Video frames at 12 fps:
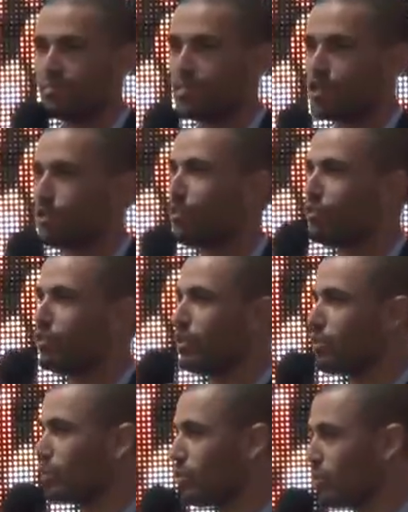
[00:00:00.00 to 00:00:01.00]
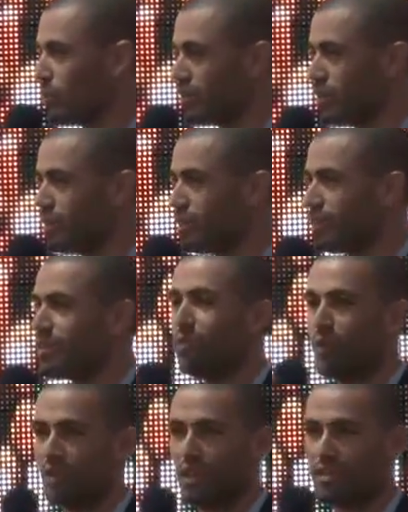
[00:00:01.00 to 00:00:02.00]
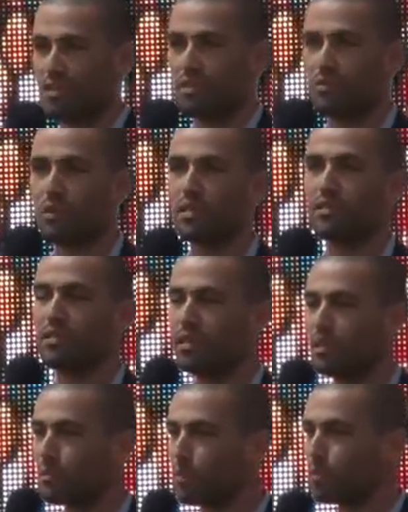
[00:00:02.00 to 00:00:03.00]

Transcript: Some of you they were, there, one answer. But the